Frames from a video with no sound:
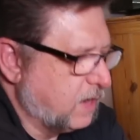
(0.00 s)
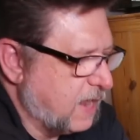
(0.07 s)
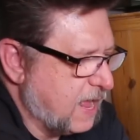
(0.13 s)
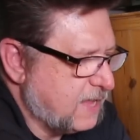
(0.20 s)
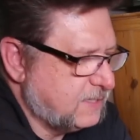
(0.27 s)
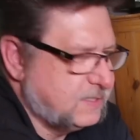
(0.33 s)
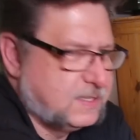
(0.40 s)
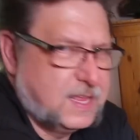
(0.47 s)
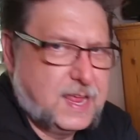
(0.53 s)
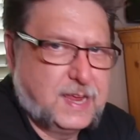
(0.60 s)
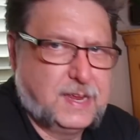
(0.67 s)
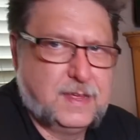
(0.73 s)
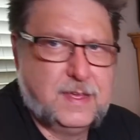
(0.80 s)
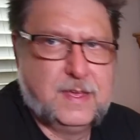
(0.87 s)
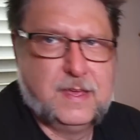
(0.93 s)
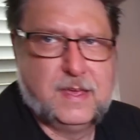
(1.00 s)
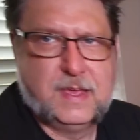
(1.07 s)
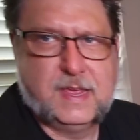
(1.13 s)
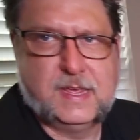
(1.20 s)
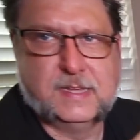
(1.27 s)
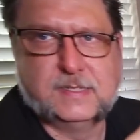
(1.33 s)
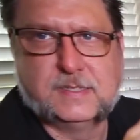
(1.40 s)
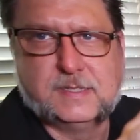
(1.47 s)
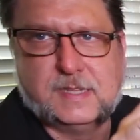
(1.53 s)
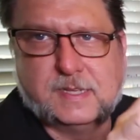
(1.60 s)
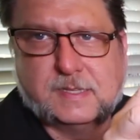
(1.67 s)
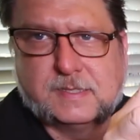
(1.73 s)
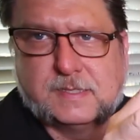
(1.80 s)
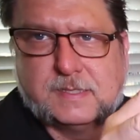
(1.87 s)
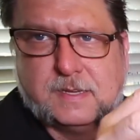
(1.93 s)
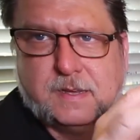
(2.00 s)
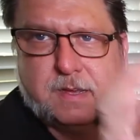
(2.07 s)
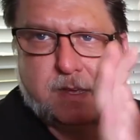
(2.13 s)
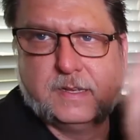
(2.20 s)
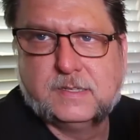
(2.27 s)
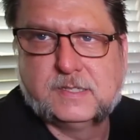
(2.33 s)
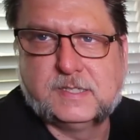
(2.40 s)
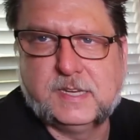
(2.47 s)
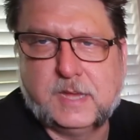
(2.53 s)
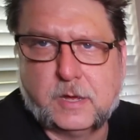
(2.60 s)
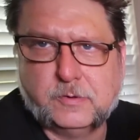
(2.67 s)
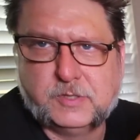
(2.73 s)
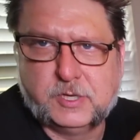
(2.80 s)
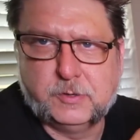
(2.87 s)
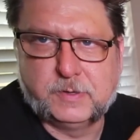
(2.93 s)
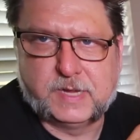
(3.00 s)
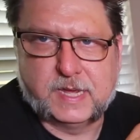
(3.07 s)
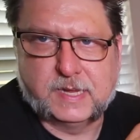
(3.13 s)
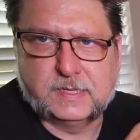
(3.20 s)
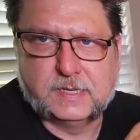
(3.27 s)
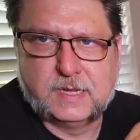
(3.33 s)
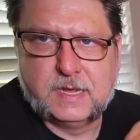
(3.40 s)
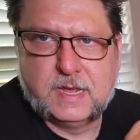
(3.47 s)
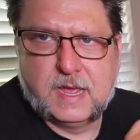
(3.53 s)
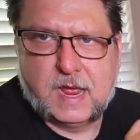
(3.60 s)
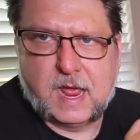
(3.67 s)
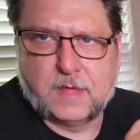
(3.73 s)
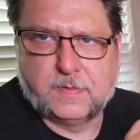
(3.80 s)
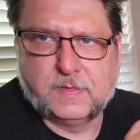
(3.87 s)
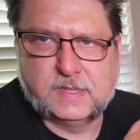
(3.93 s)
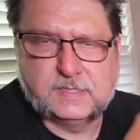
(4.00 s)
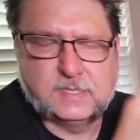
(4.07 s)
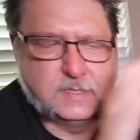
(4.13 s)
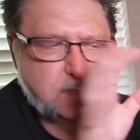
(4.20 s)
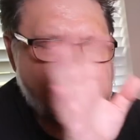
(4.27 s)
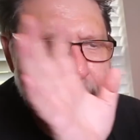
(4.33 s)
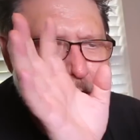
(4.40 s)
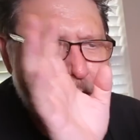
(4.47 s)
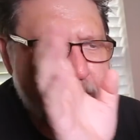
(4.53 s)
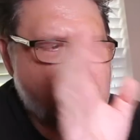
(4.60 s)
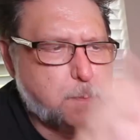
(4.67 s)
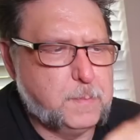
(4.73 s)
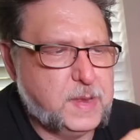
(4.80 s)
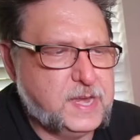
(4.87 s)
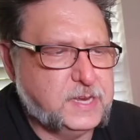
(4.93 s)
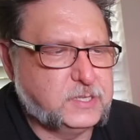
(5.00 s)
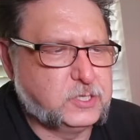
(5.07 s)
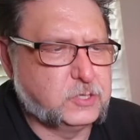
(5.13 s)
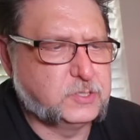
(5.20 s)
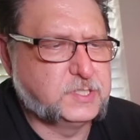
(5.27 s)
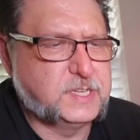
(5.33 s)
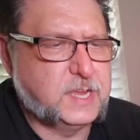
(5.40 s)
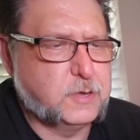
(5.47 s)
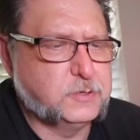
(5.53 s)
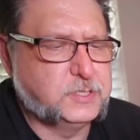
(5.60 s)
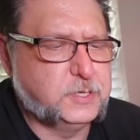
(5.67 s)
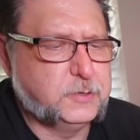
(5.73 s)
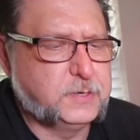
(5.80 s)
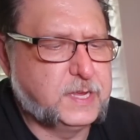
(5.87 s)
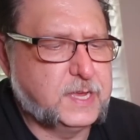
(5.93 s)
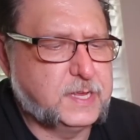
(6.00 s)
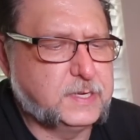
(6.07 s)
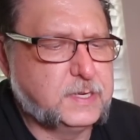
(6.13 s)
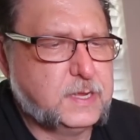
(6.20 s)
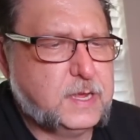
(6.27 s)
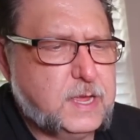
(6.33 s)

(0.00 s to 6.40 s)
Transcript: last thing is this CO2 kit. And this is a miniature CO2 kit.